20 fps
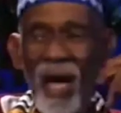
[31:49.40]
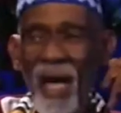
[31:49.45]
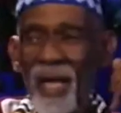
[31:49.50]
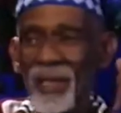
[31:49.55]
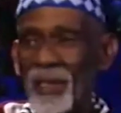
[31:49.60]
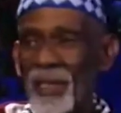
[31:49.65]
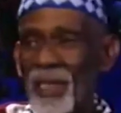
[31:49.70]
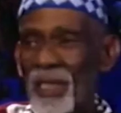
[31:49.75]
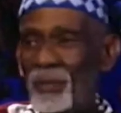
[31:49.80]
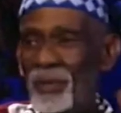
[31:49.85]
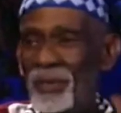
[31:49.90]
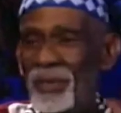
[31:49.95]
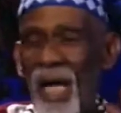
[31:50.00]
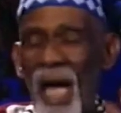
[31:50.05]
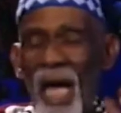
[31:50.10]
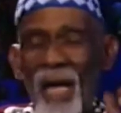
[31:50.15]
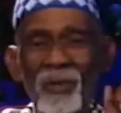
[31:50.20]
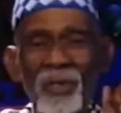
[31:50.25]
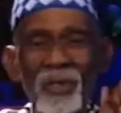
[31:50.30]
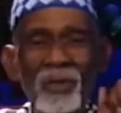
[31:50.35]
find that he would
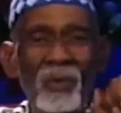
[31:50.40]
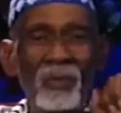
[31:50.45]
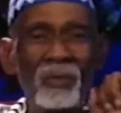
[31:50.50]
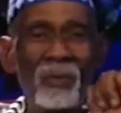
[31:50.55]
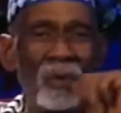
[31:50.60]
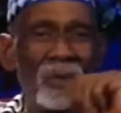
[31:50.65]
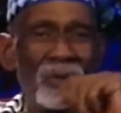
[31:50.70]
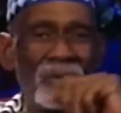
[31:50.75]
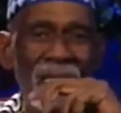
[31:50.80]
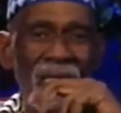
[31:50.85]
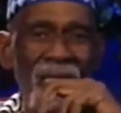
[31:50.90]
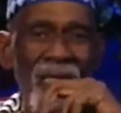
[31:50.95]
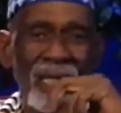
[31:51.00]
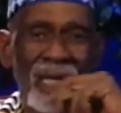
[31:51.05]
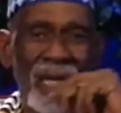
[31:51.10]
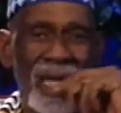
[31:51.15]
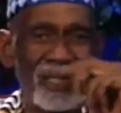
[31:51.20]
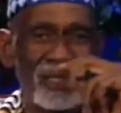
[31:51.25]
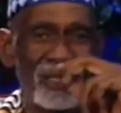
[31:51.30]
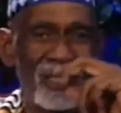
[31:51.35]
die with pneumonia
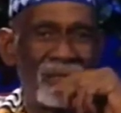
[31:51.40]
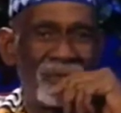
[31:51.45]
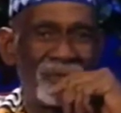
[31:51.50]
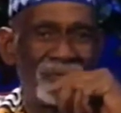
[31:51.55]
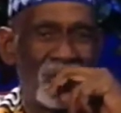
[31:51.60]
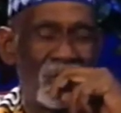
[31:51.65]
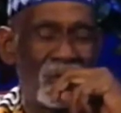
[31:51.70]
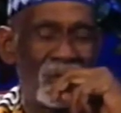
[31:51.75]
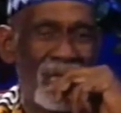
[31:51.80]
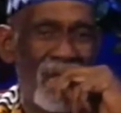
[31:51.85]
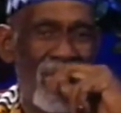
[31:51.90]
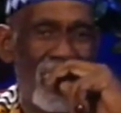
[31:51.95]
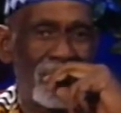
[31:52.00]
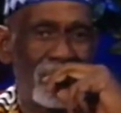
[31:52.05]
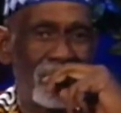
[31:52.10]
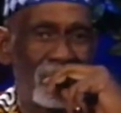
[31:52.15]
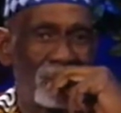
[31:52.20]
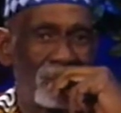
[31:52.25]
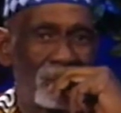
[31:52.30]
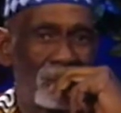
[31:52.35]
in less than a
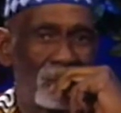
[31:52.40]
fortnight.